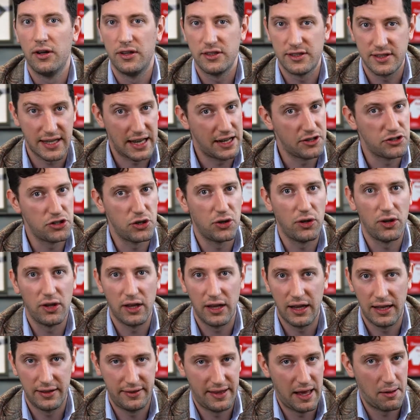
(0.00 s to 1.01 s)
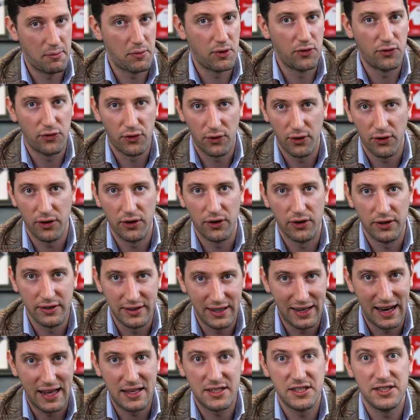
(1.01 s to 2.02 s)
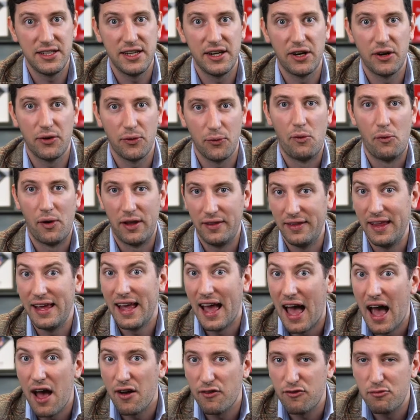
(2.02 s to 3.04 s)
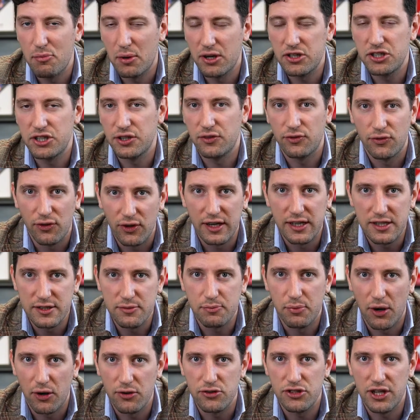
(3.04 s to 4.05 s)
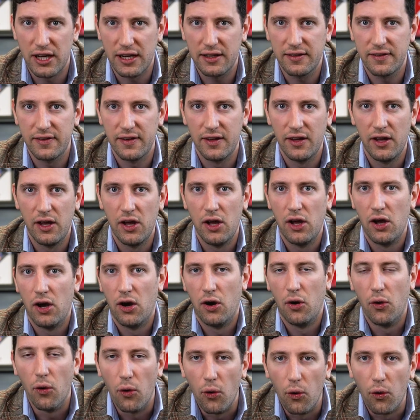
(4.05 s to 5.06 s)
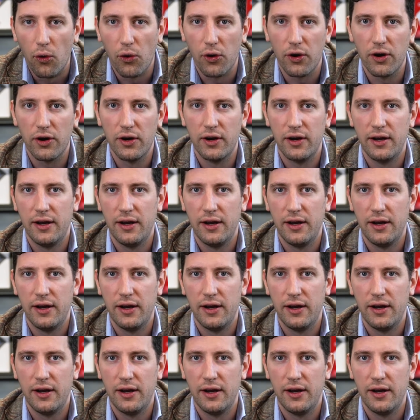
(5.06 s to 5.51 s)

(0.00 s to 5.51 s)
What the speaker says: Schedule a demo for the next year when they have budget for this project, or